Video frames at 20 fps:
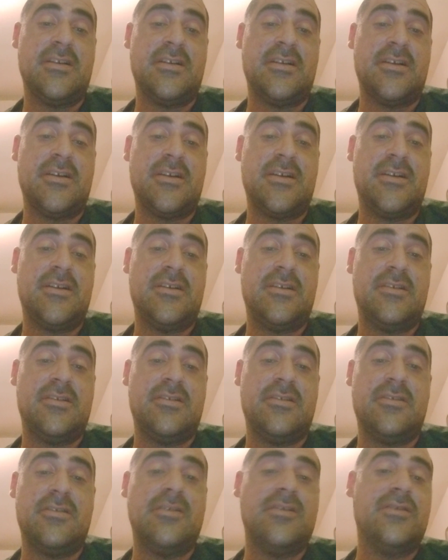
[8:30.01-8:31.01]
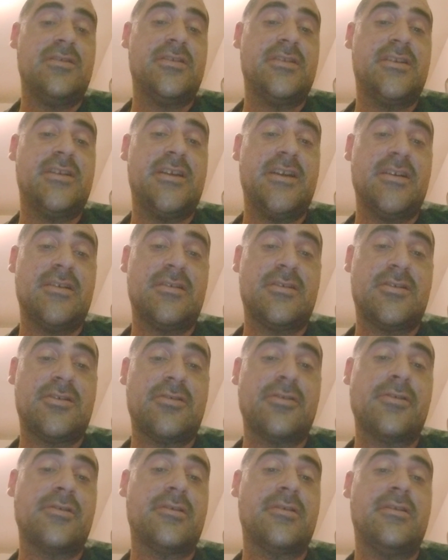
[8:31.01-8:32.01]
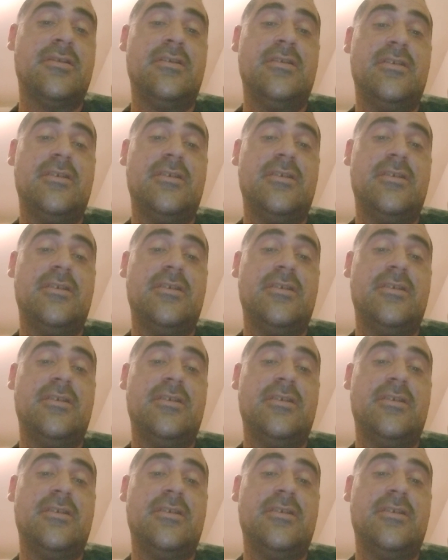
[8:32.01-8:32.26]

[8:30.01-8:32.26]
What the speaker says: uh, on the intern